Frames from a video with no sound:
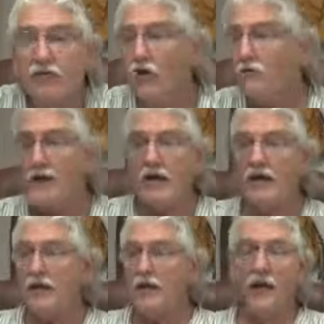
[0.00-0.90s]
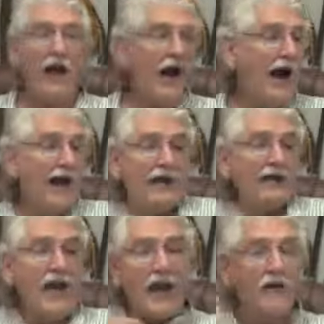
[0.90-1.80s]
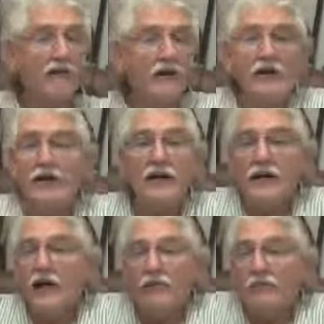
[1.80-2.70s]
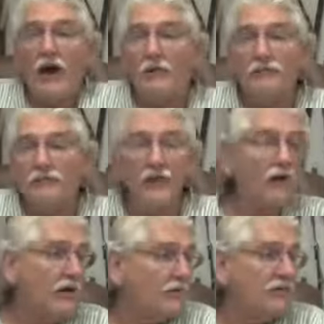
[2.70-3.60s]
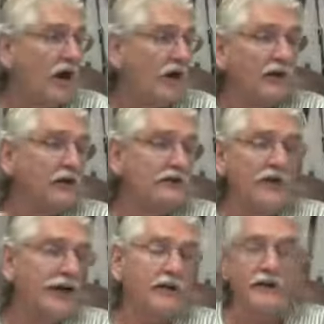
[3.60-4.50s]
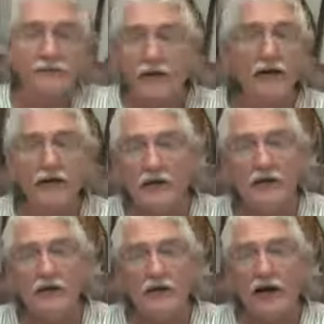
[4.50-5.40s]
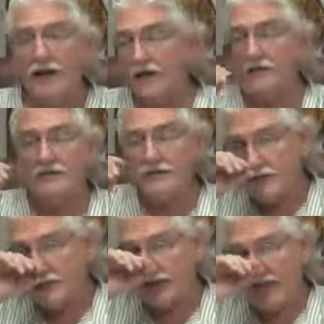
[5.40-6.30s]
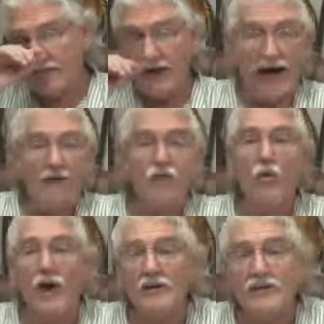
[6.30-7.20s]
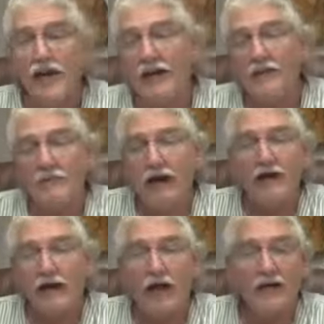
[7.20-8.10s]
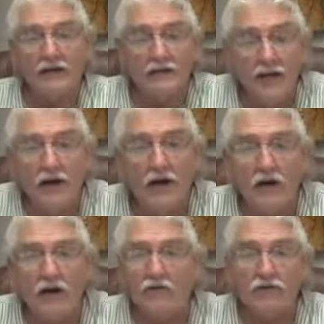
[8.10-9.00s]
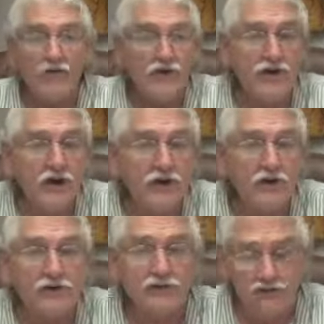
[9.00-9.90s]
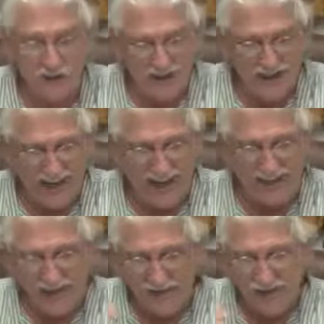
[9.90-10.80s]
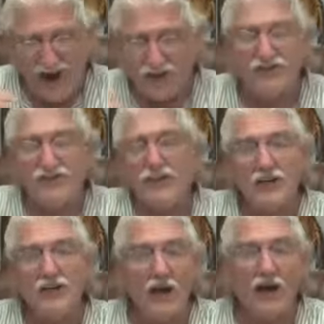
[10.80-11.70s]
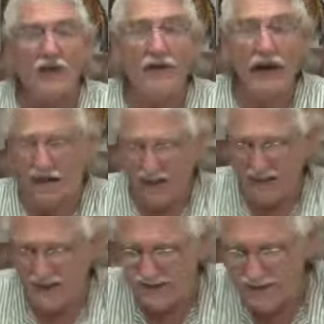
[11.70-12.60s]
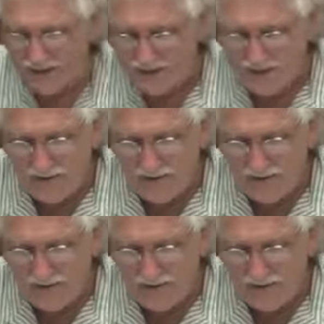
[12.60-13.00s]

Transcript: For me, I didn't have really any health problems, so it was all energetic to me. I didn't see that, but I've watched that in my clientele for years, and I've, I've seen how that is.